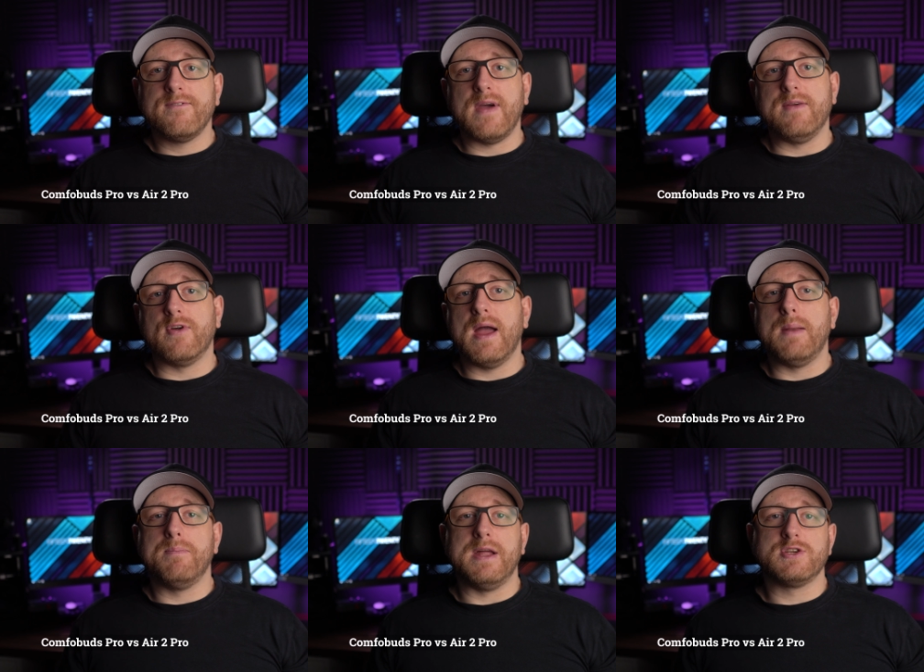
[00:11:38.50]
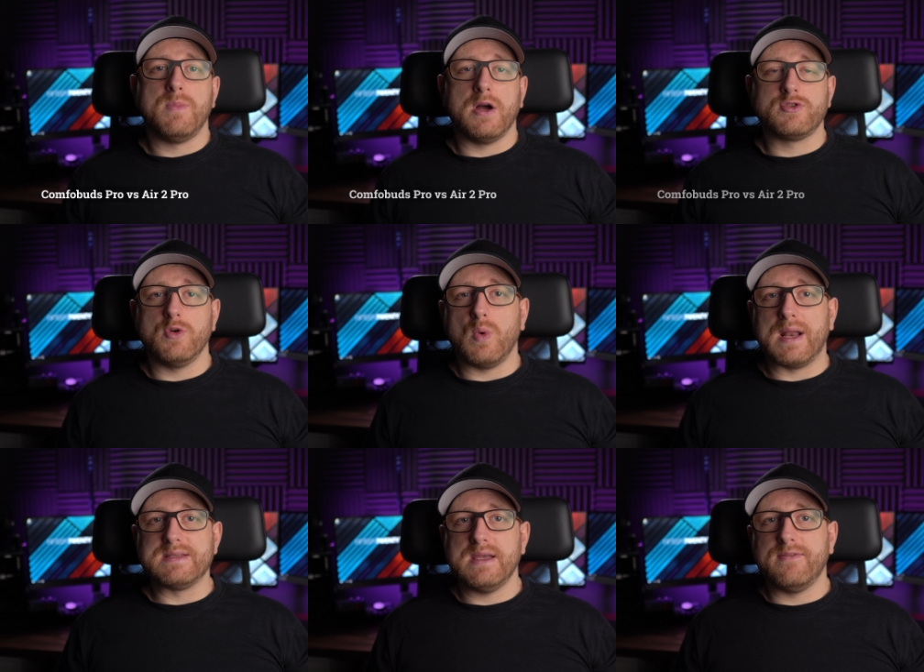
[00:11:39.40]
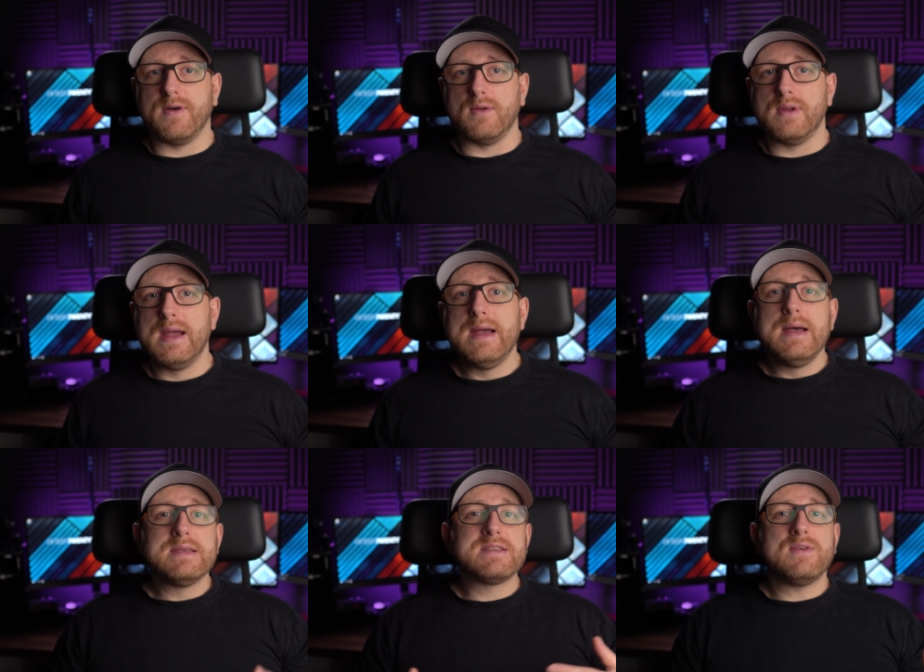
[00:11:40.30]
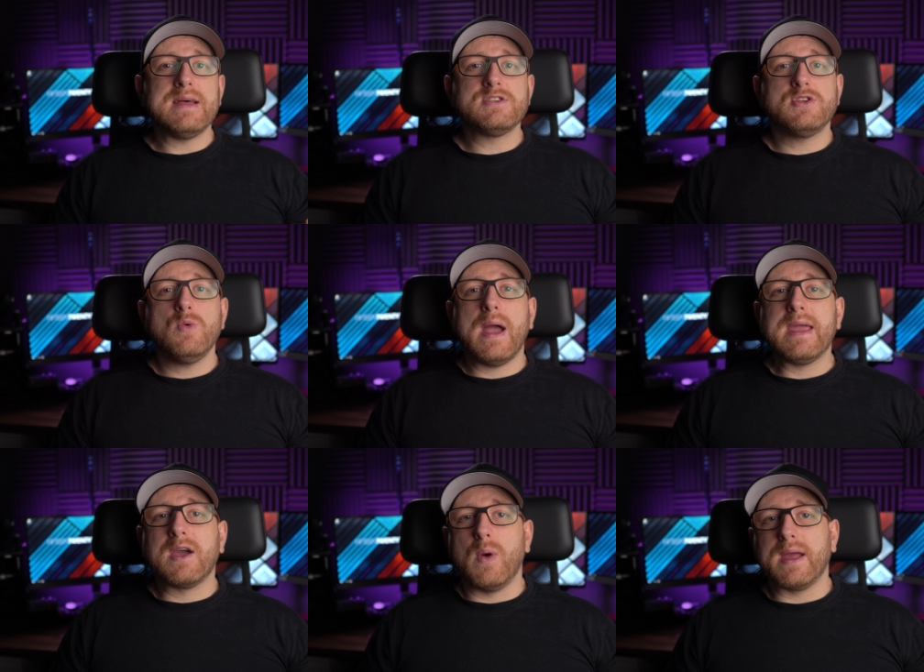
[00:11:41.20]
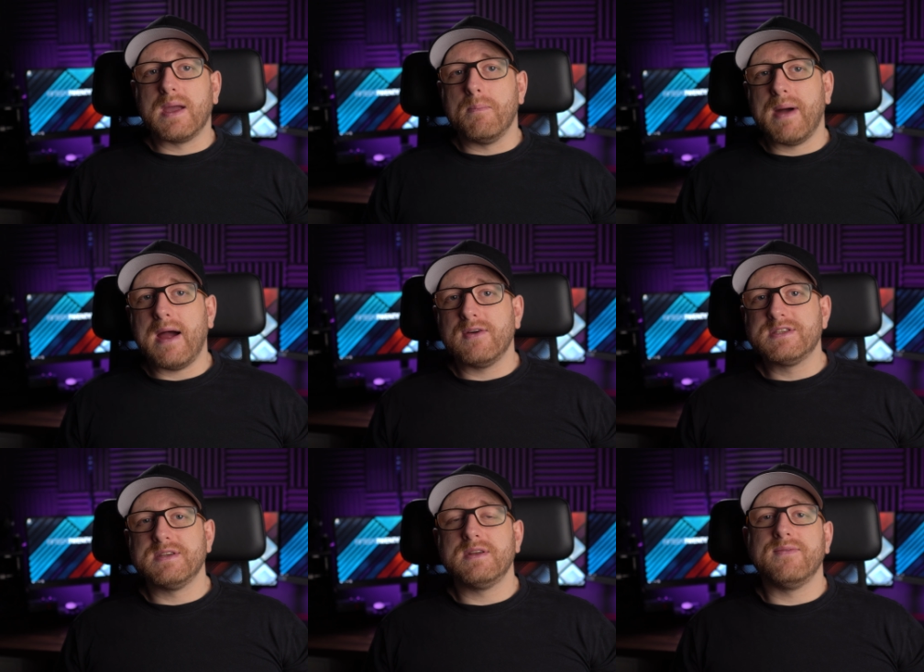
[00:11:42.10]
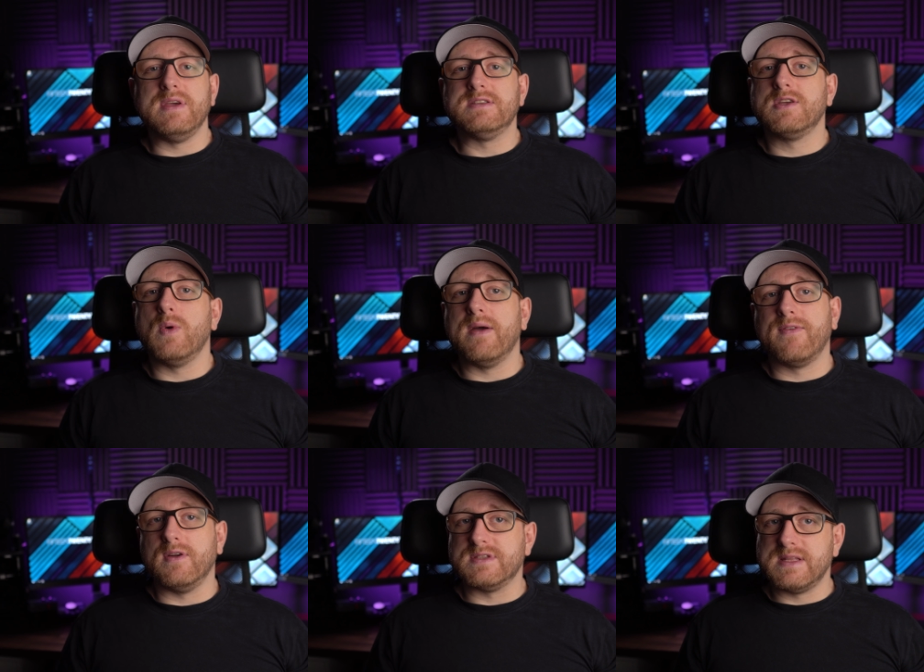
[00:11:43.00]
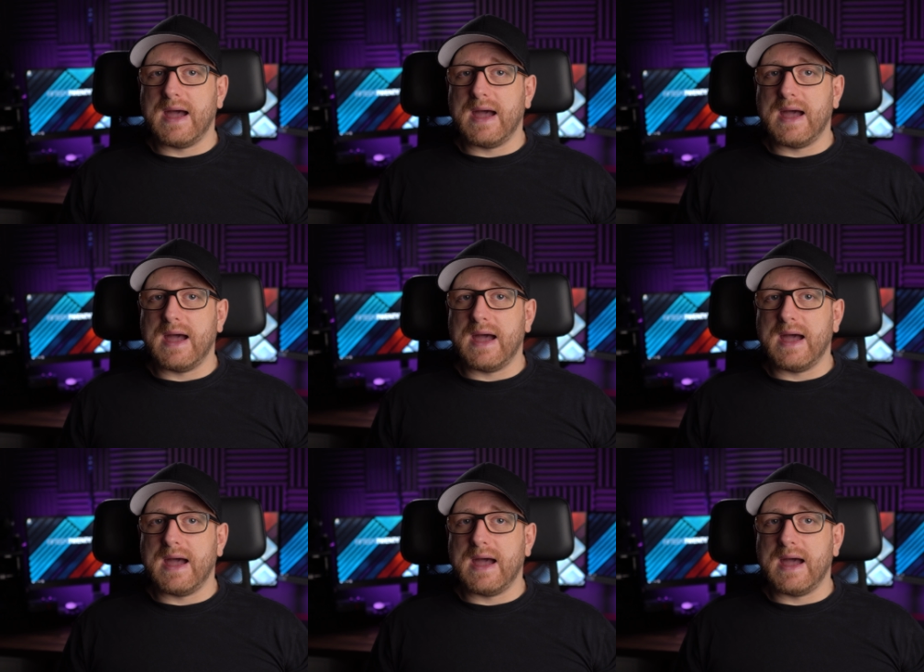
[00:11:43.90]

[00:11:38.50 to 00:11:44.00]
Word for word: favorite and benchmark true wireless earphone. So let's do a quick comparison of these two earphones